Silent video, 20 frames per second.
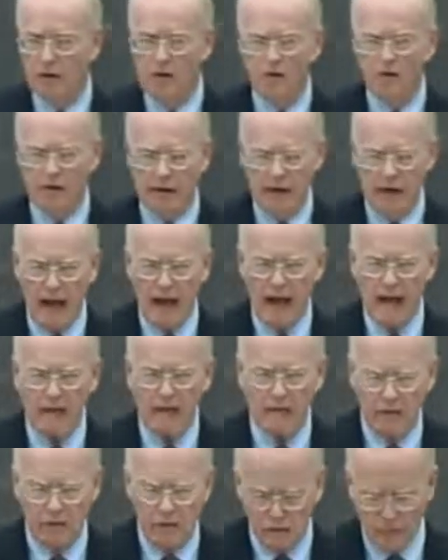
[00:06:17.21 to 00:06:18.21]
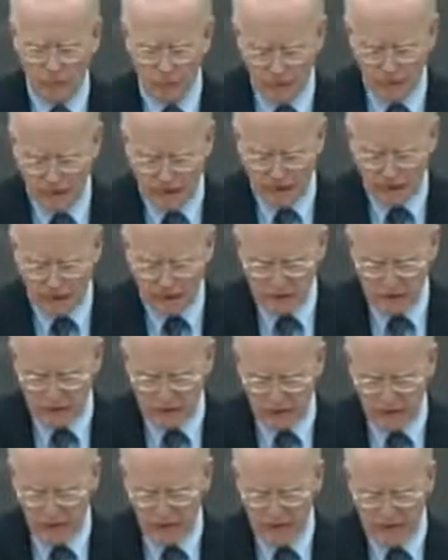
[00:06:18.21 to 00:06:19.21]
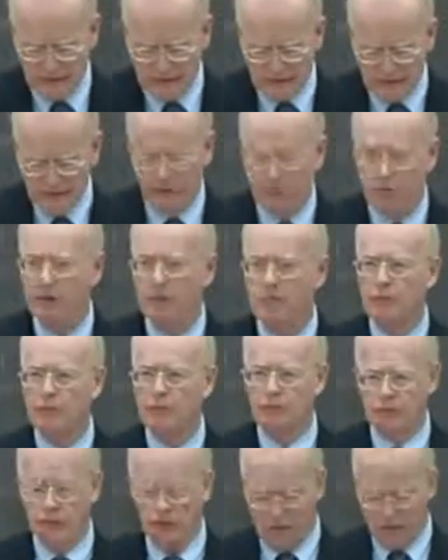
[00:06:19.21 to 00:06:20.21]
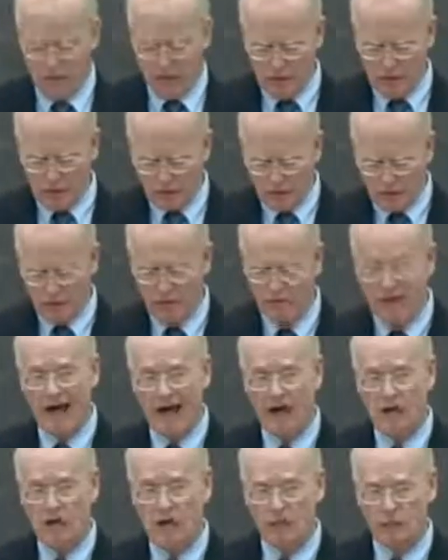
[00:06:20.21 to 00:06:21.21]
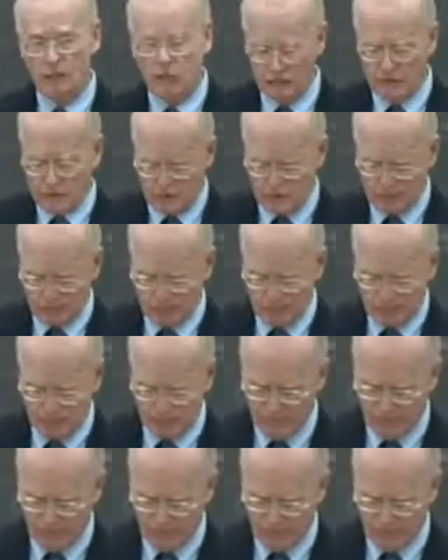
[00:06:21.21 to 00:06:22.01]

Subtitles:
fanaticism based on a deeply perverted value system.